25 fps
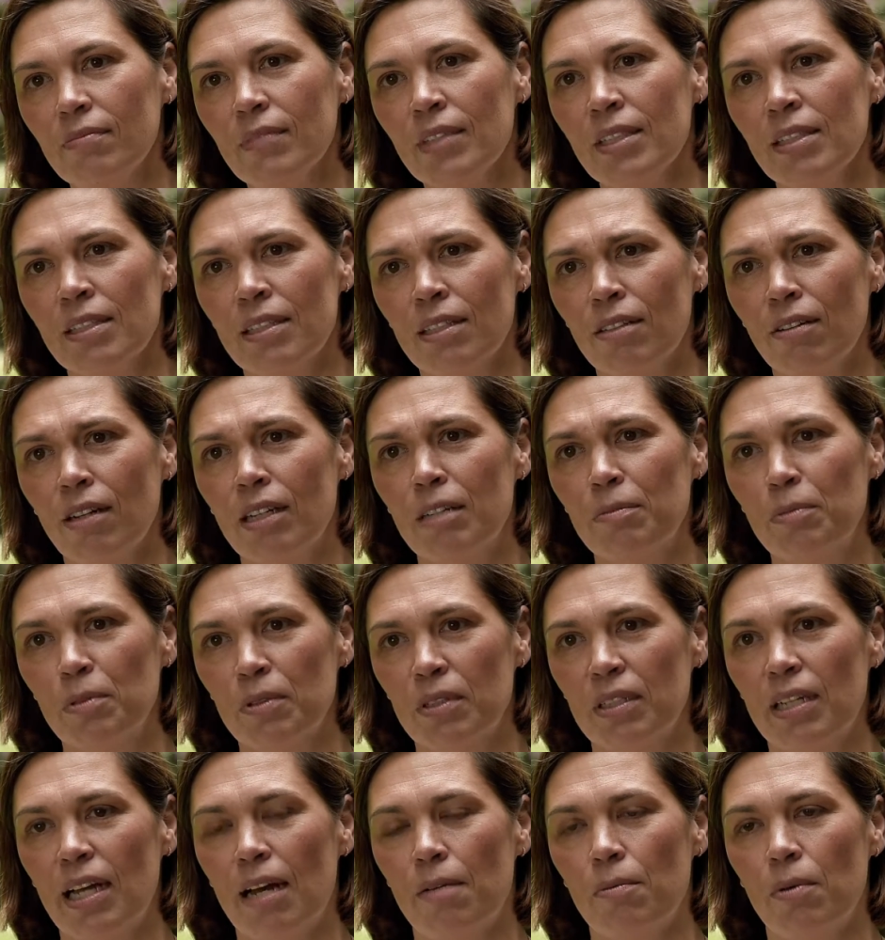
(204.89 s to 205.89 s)
It's incredible,
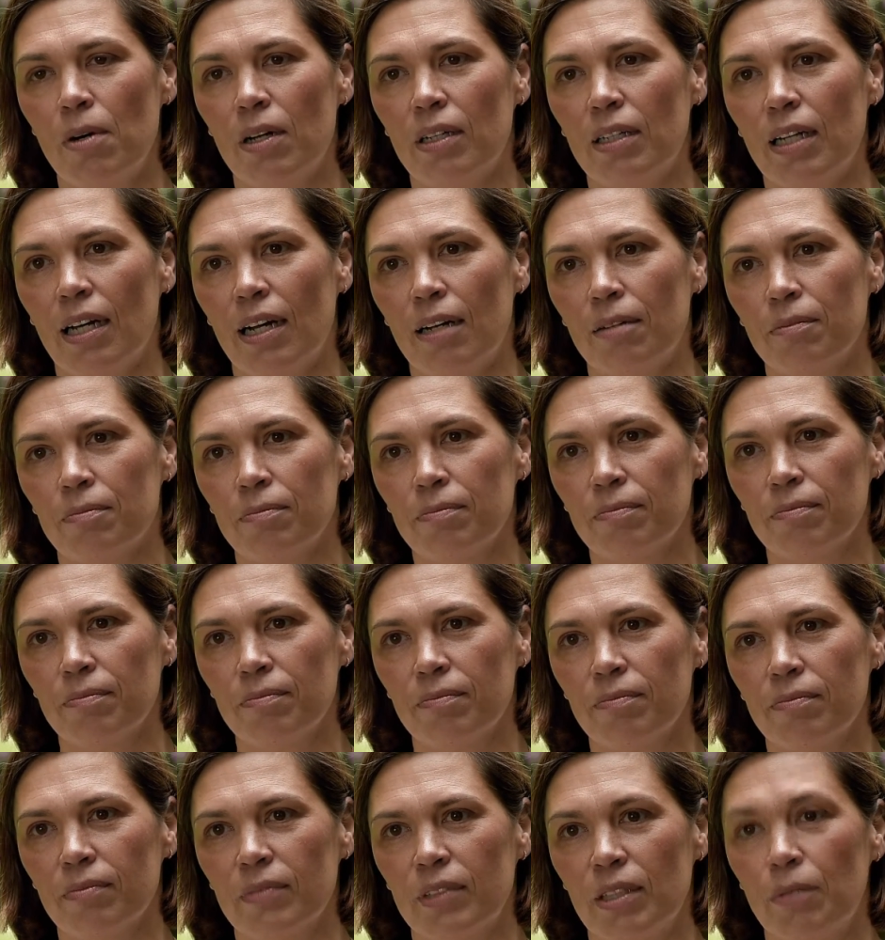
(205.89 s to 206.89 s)
the network now.
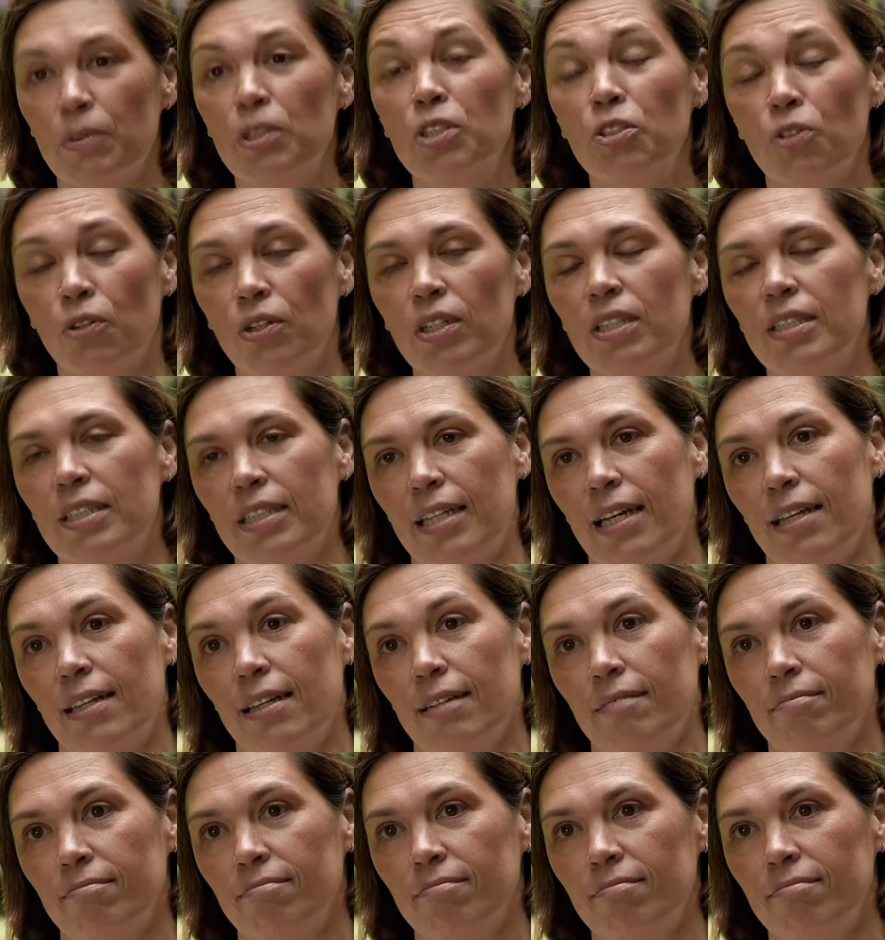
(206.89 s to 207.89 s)
So we're stronger together.